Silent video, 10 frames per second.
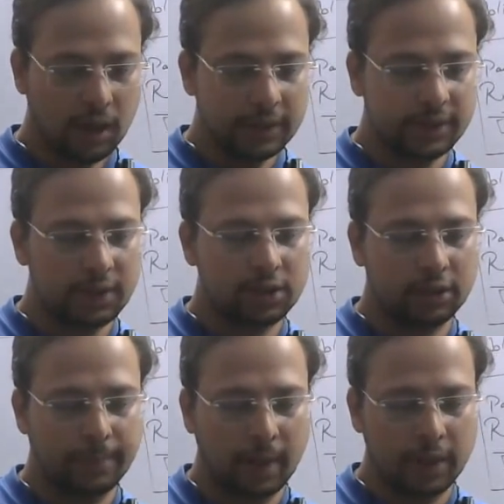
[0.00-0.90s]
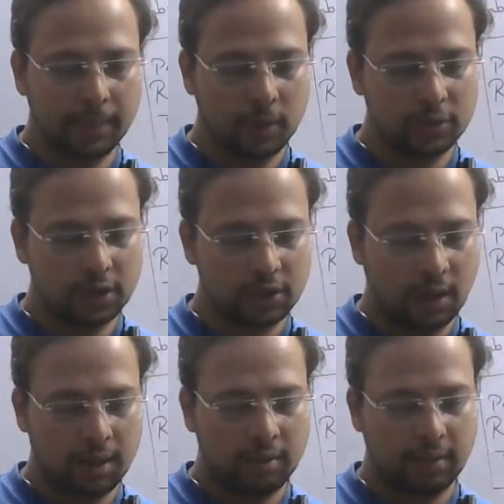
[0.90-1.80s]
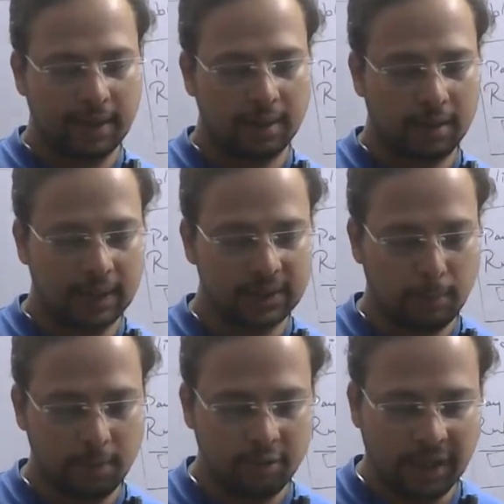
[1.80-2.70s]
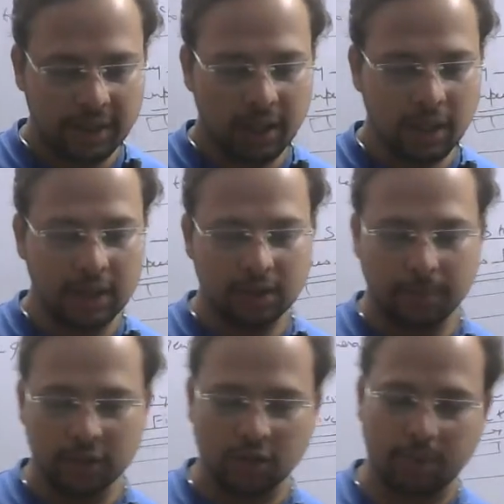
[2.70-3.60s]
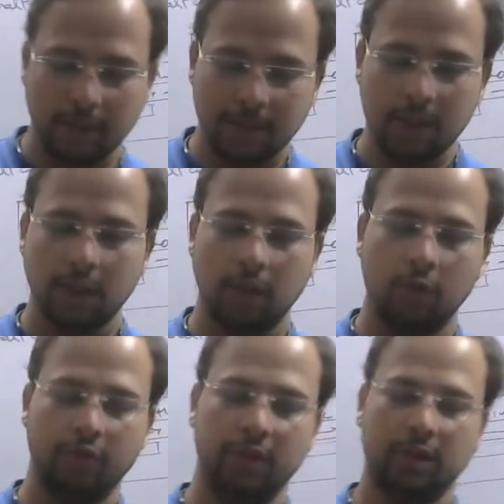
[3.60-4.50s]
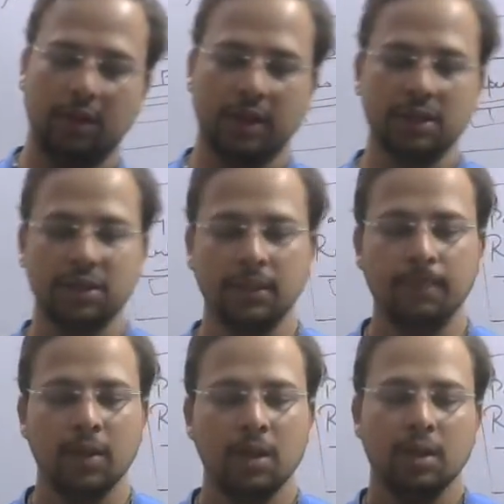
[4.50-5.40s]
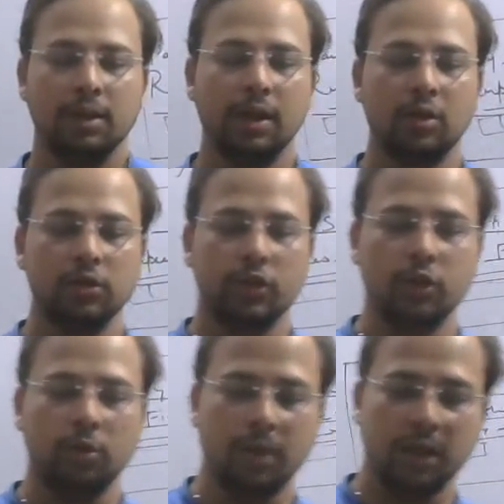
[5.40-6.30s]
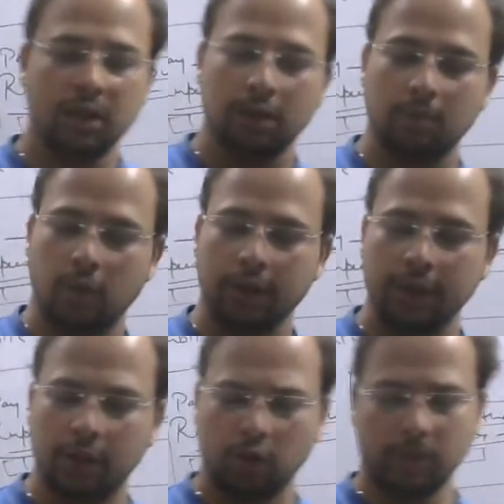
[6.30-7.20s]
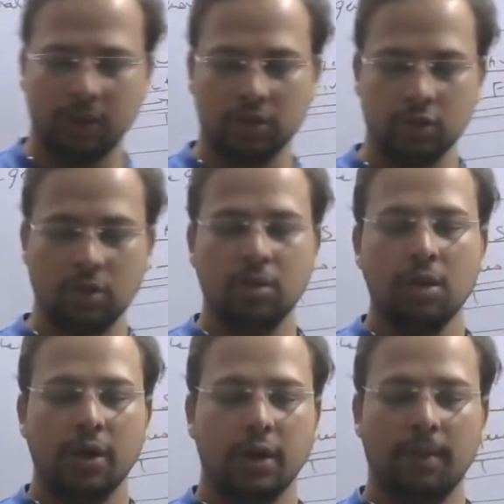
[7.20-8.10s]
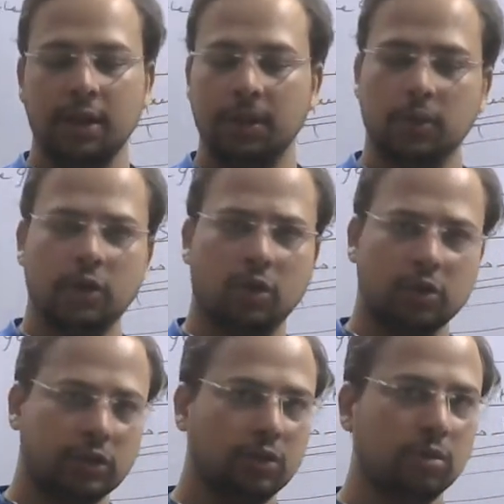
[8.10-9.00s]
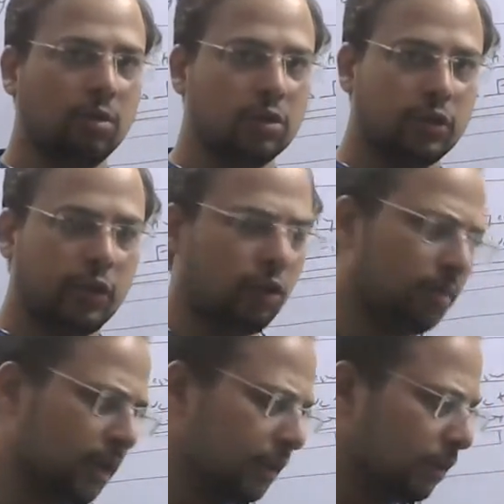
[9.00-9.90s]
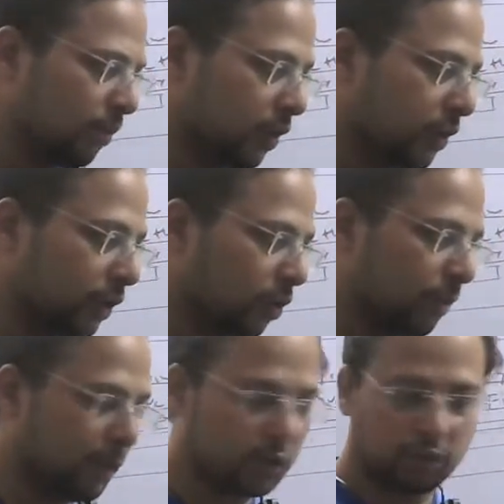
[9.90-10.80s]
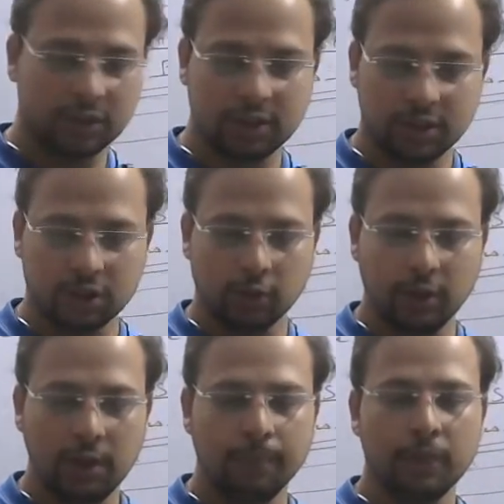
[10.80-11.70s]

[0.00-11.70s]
Since demand deposits are accepted widely as a means of payment along with the currency, they constitute money in the modern economy. So demand deposit also constitute money in the modern economy because of this reason only.